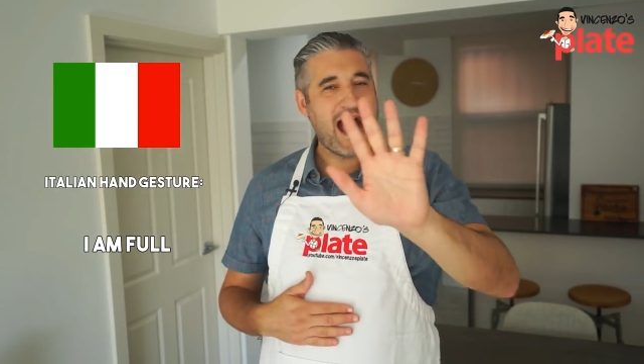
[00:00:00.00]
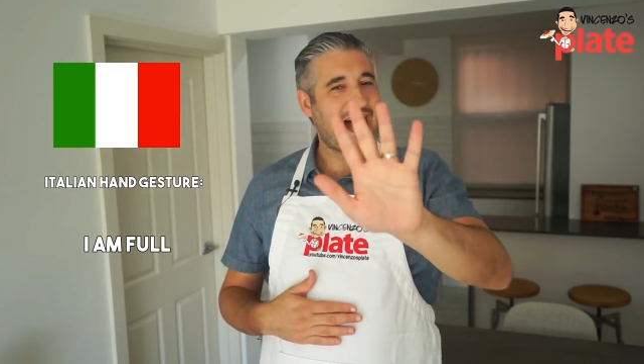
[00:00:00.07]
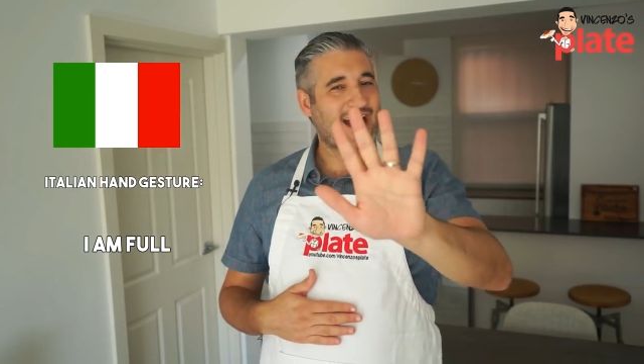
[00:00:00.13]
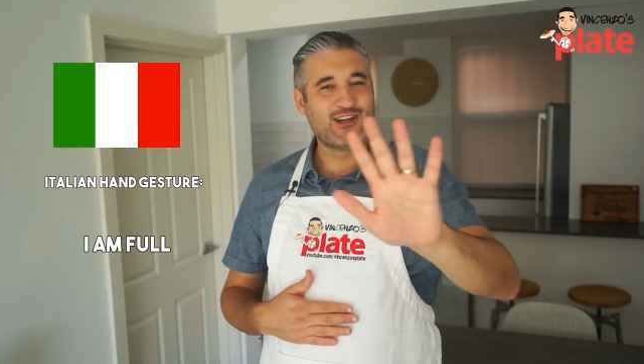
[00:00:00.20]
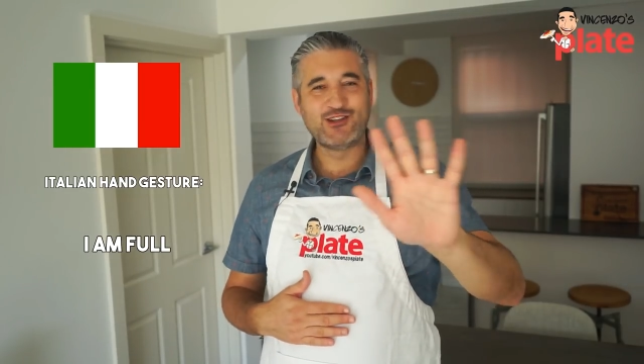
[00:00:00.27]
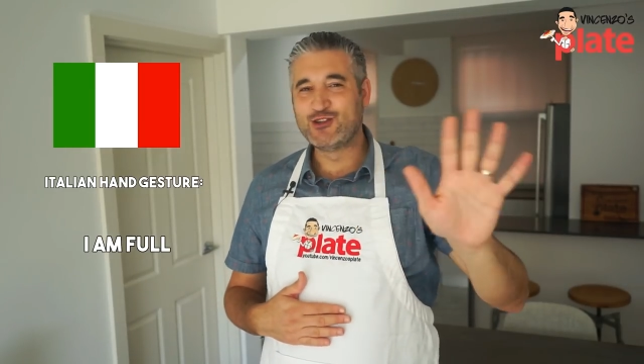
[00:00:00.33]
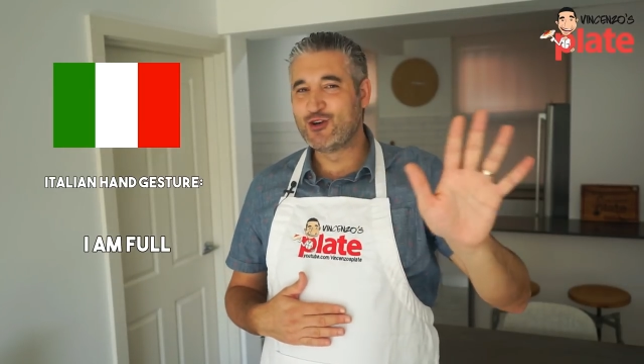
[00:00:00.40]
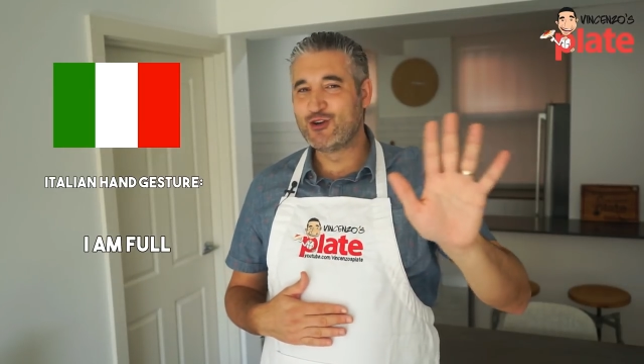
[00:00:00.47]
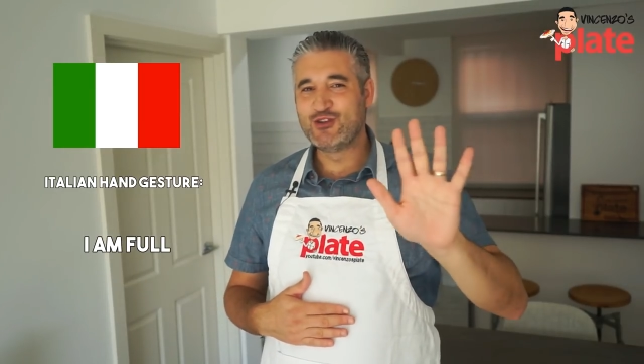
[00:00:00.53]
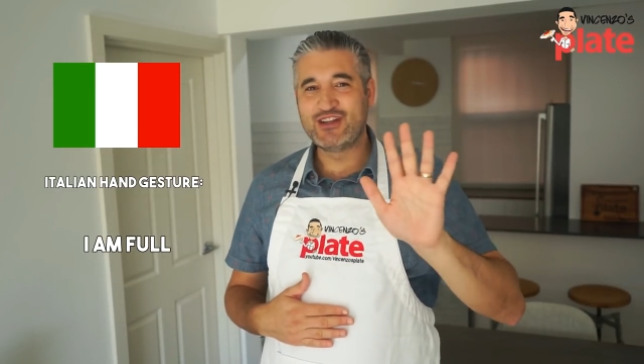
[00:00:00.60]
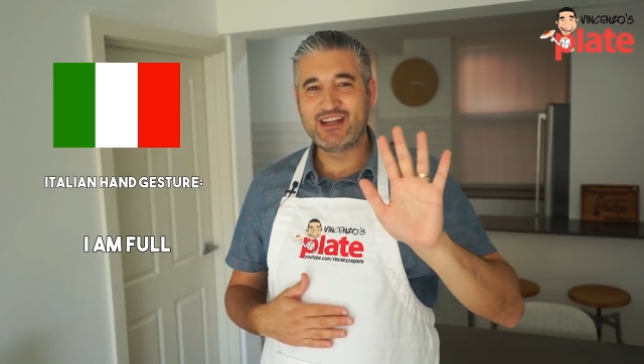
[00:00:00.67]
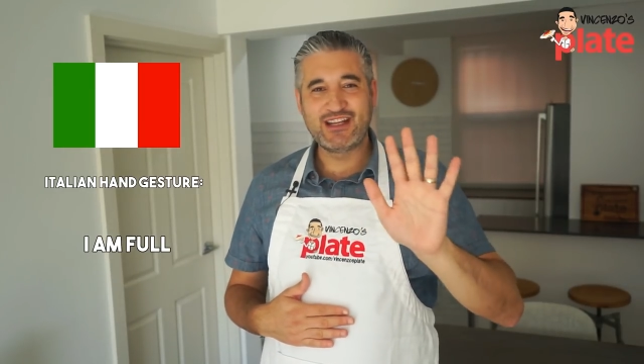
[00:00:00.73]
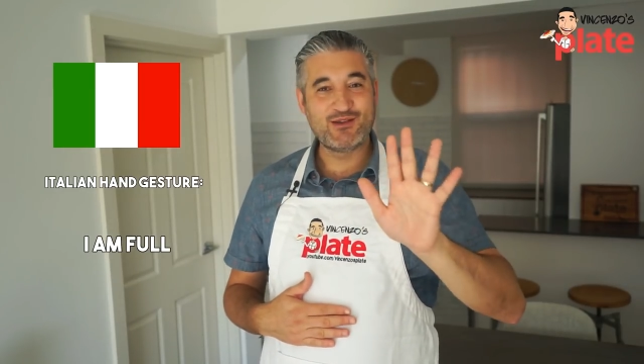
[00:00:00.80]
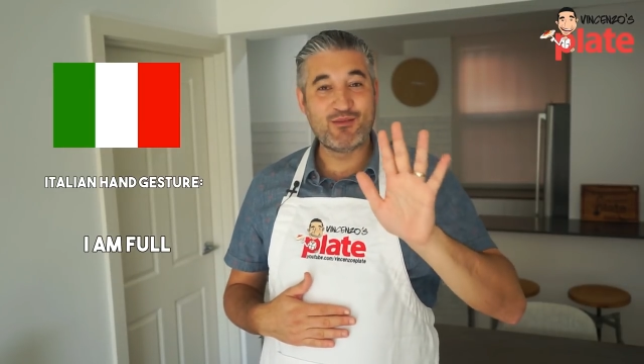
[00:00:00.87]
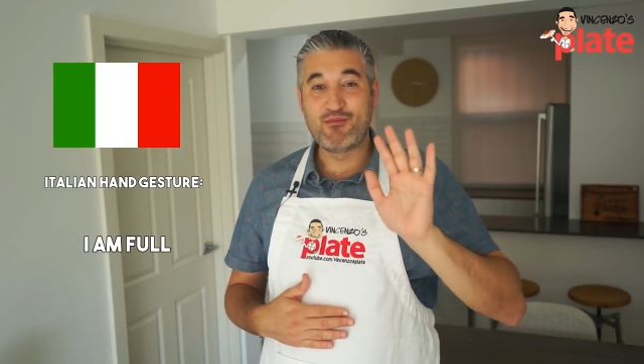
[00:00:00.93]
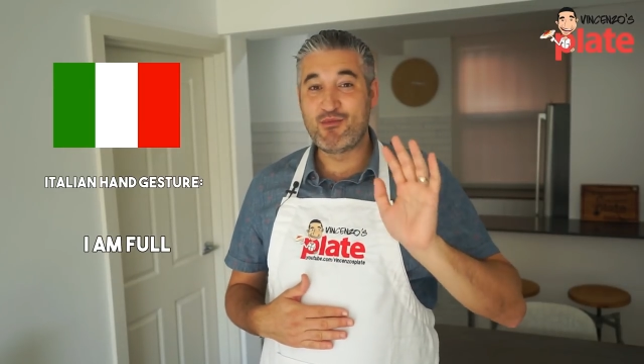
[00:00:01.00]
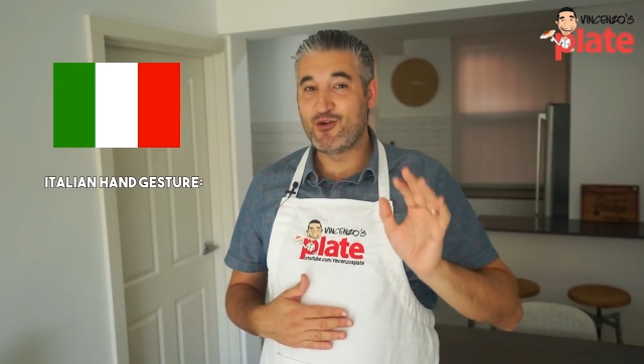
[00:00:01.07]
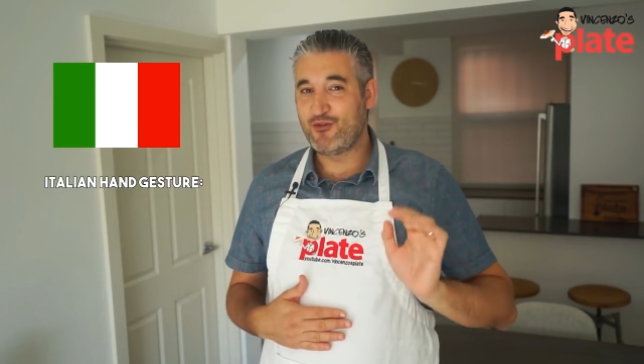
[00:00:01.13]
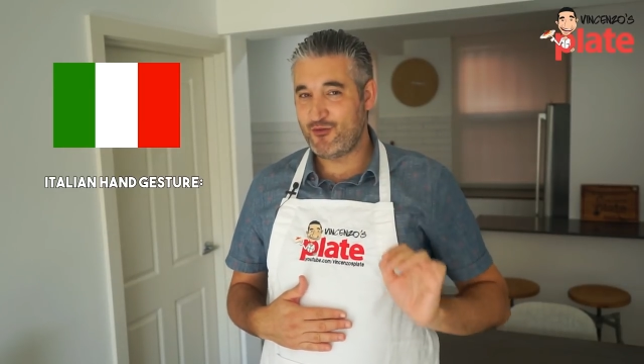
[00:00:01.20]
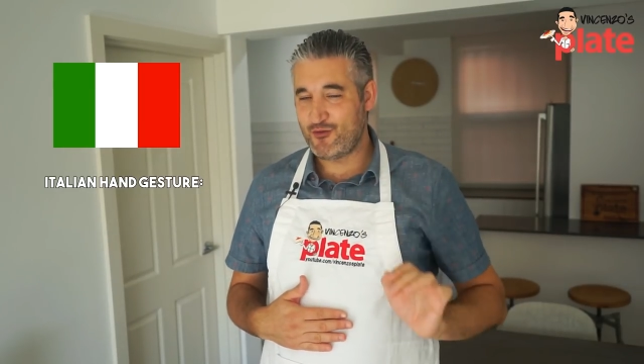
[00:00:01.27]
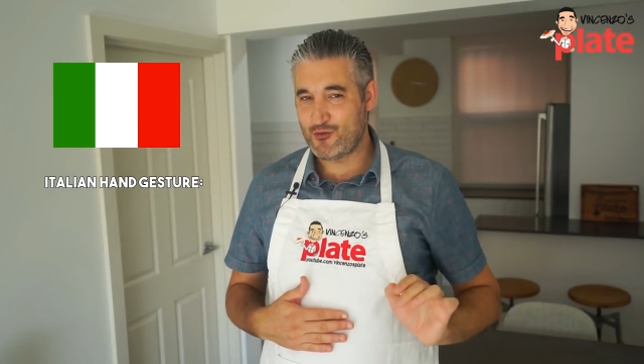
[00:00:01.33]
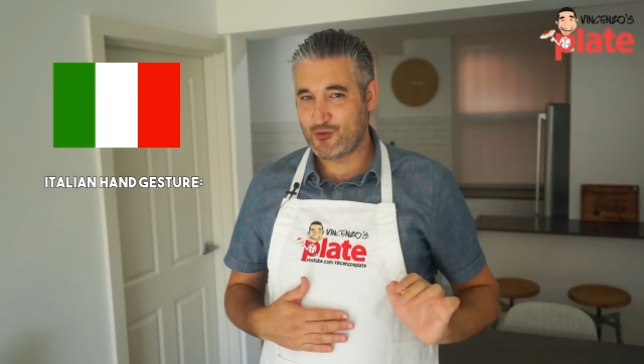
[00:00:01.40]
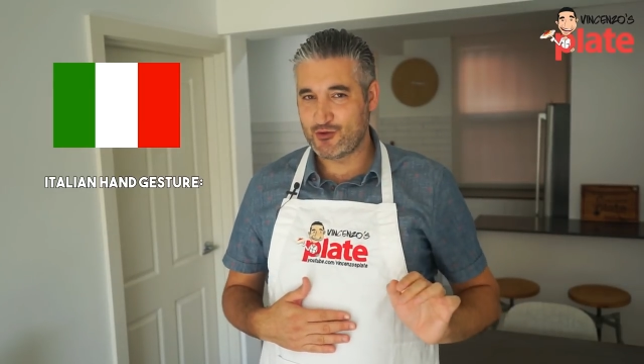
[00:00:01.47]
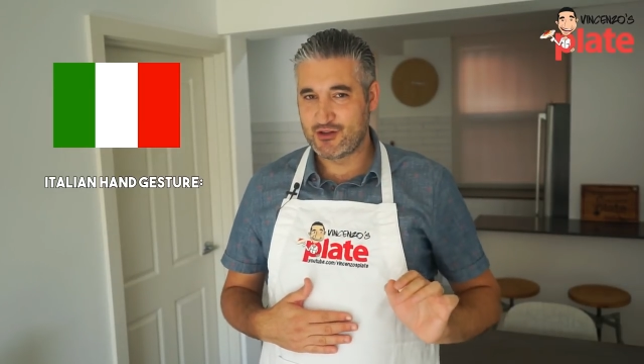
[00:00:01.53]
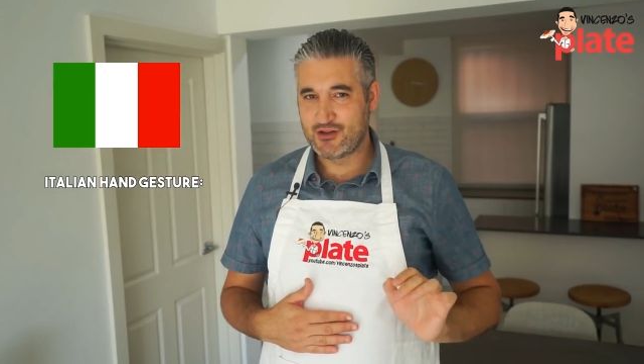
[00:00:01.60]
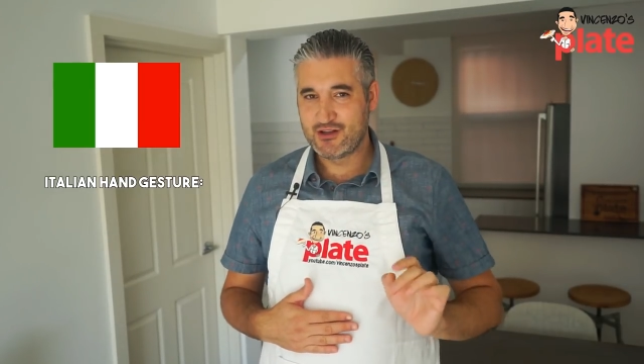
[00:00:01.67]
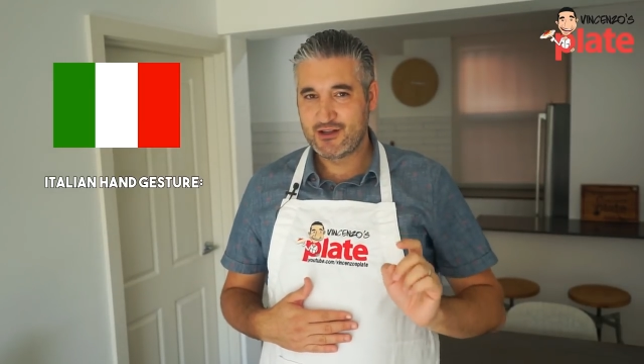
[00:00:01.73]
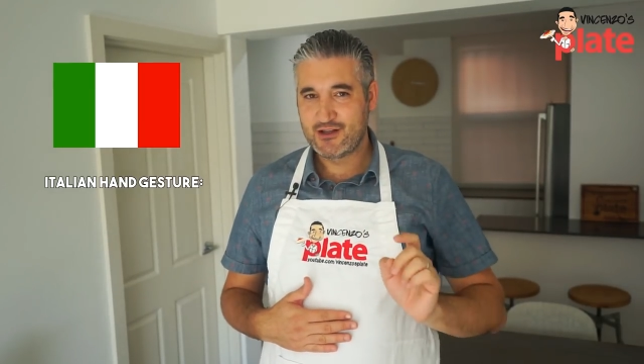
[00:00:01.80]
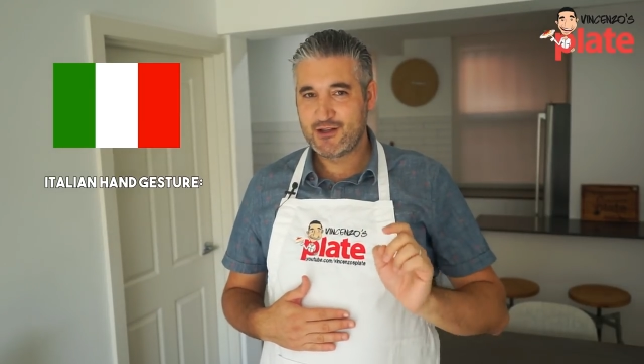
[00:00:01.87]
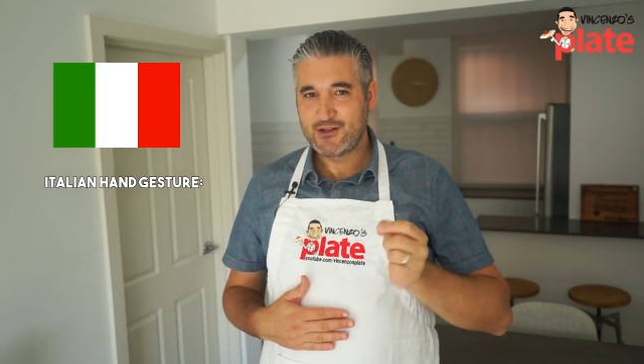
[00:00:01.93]
I don't need more food.
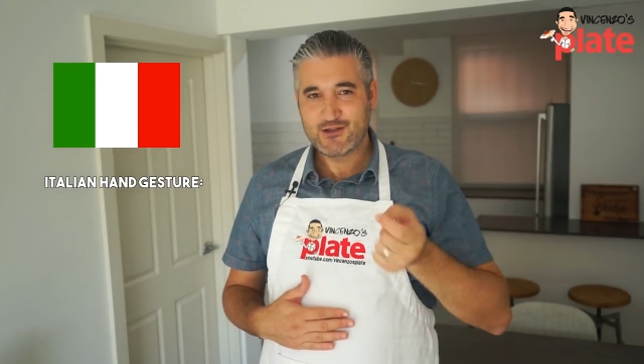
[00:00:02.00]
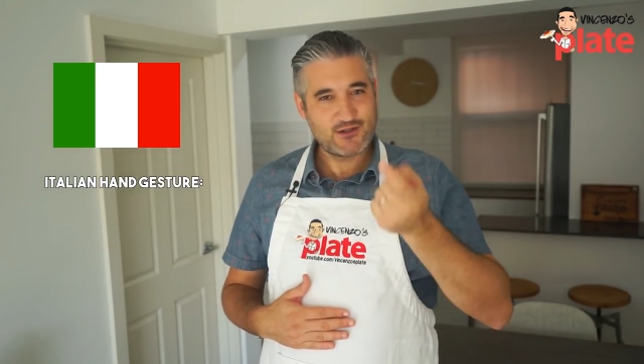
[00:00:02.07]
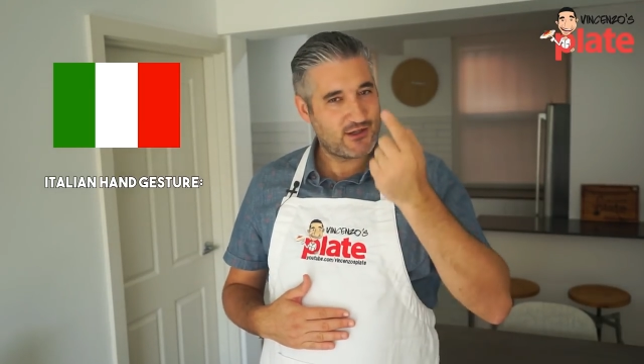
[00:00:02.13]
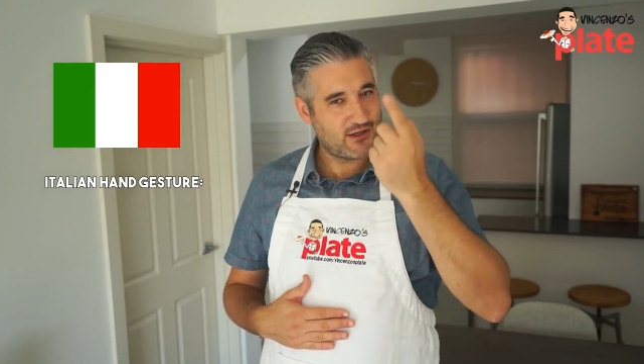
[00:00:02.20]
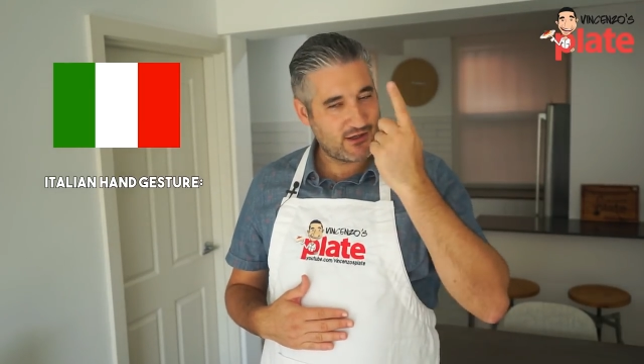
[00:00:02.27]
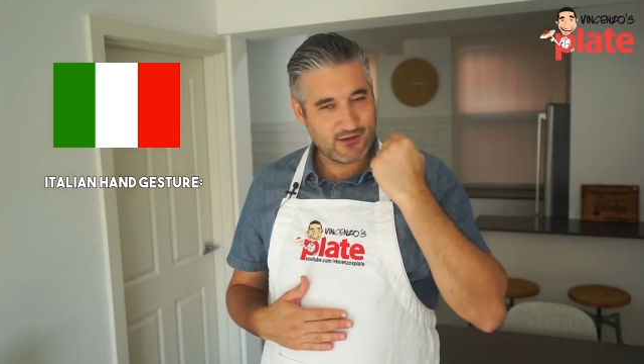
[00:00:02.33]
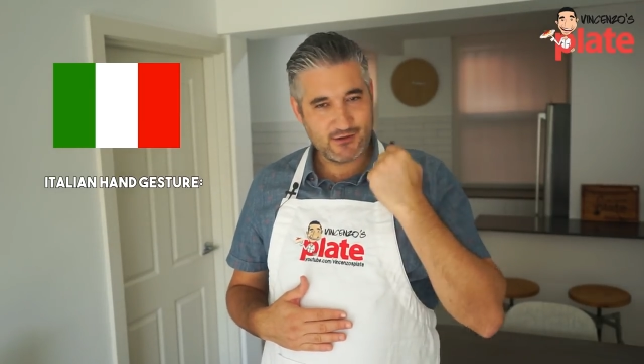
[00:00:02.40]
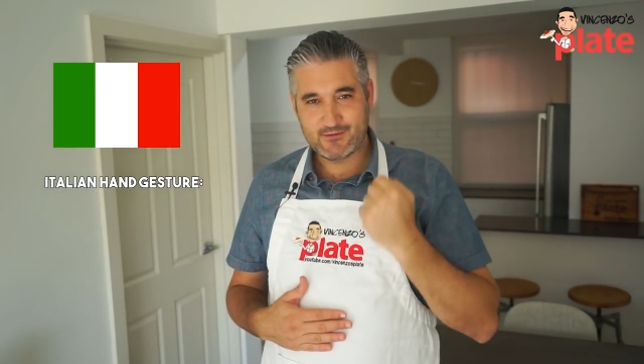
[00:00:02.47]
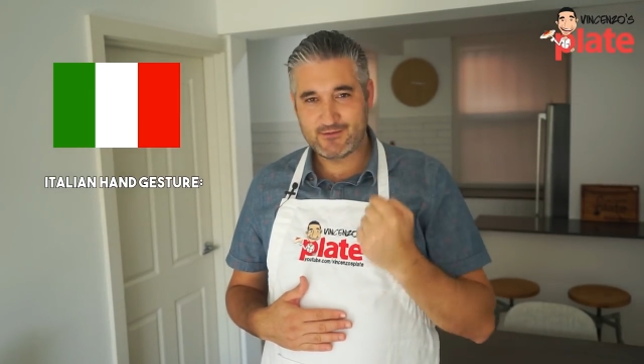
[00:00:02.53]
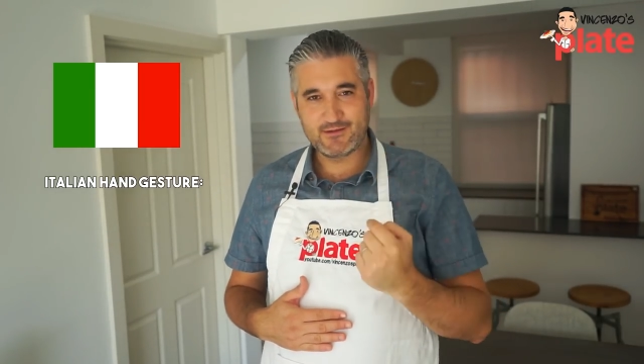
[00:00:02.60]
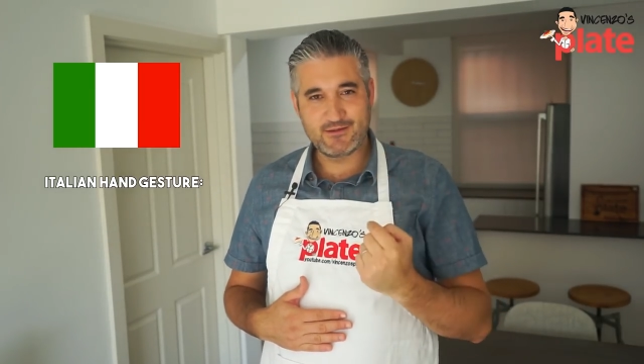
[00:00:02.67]
So